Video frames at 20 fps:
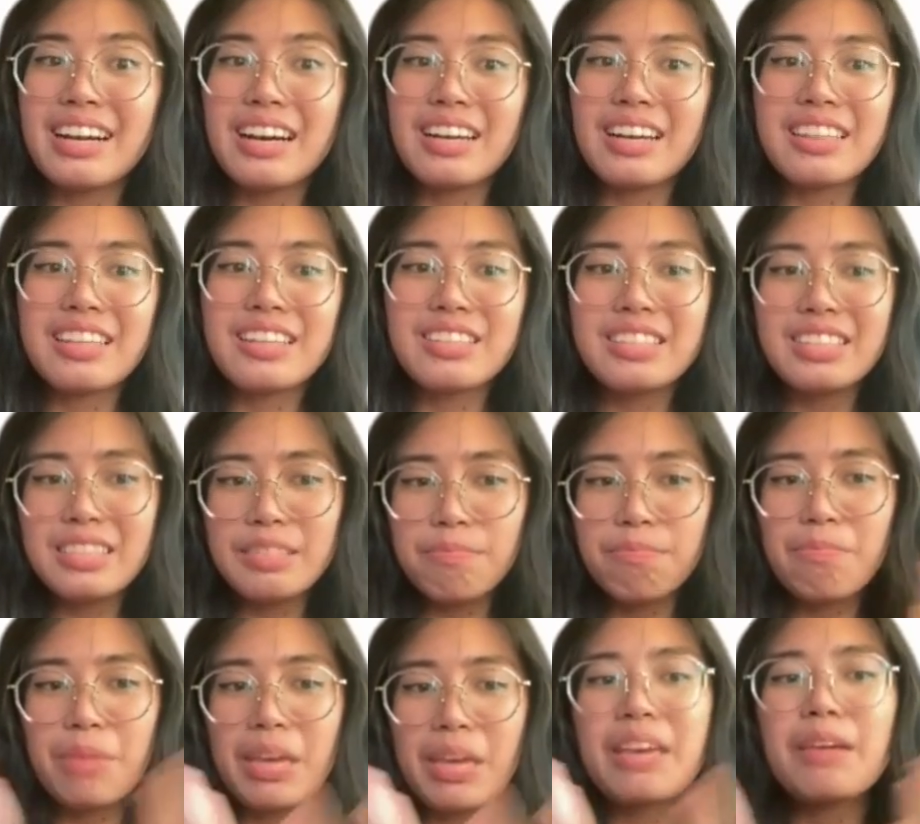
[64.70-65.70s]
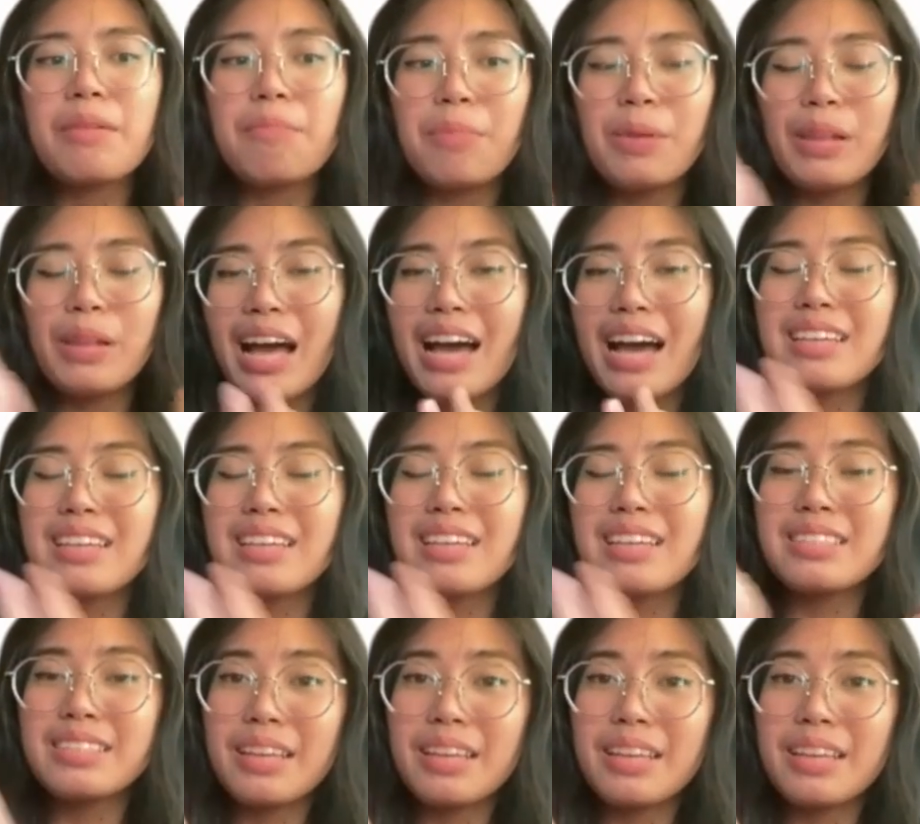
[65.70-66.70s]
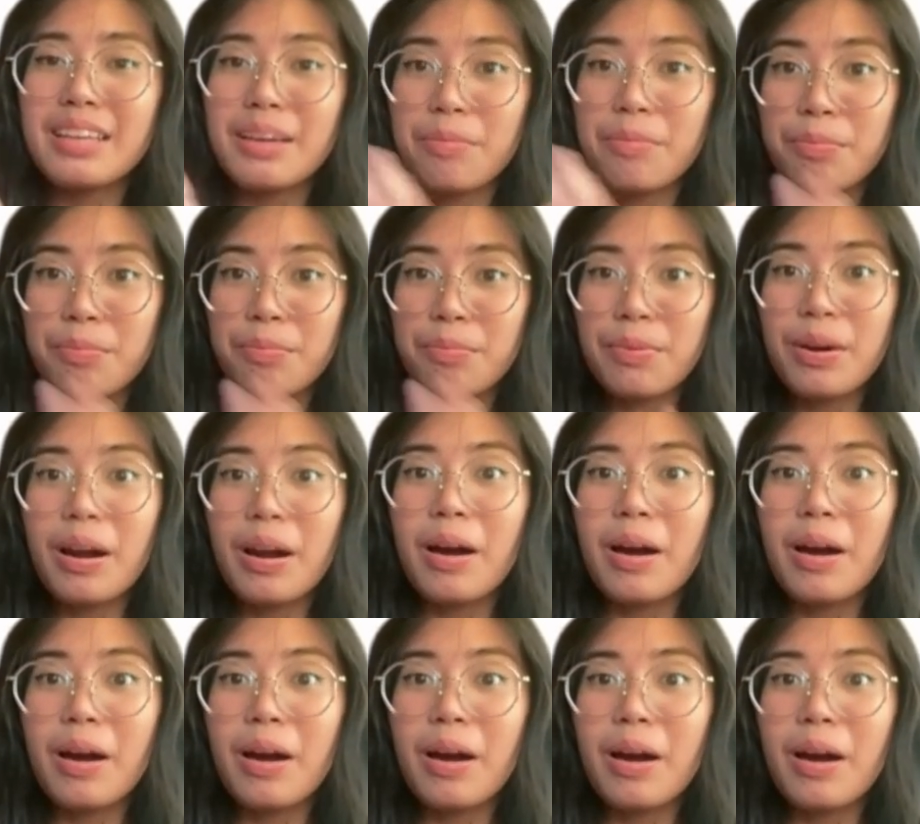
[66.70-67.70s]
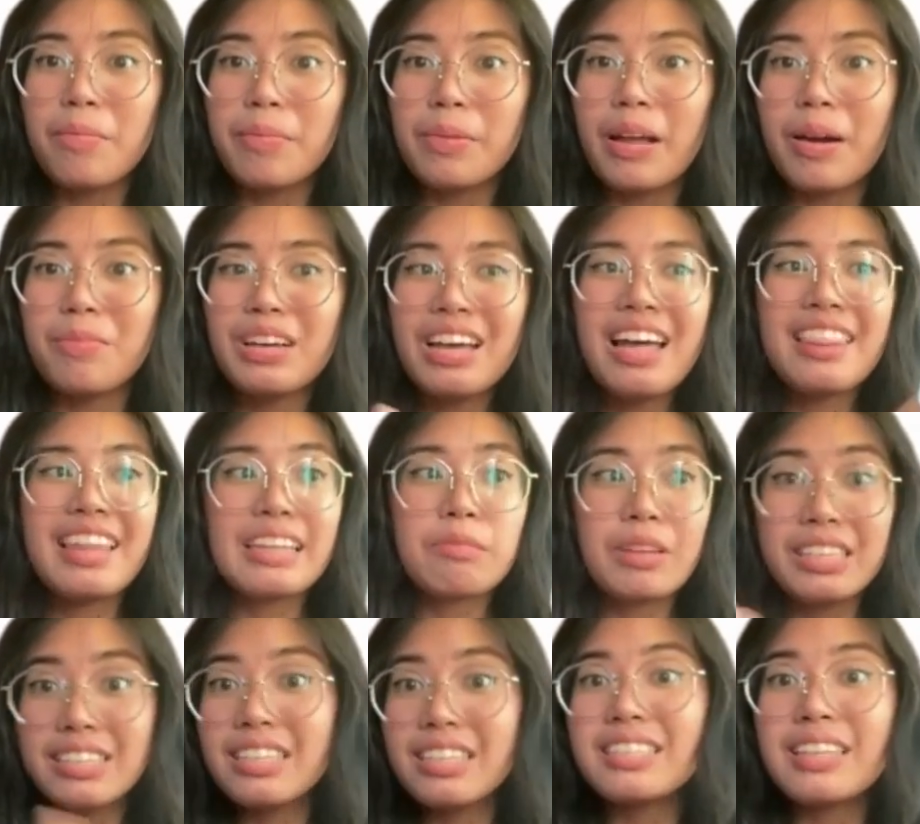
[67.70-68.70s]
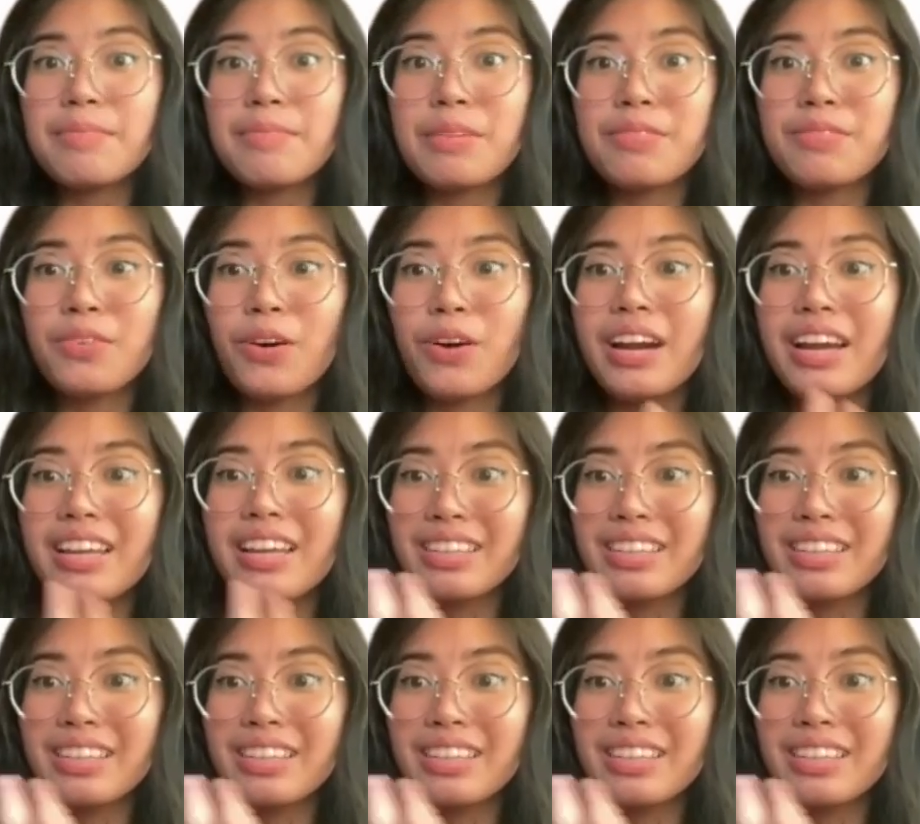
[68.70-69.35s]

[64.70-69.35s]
there's this big plastic problem that existed before and continues to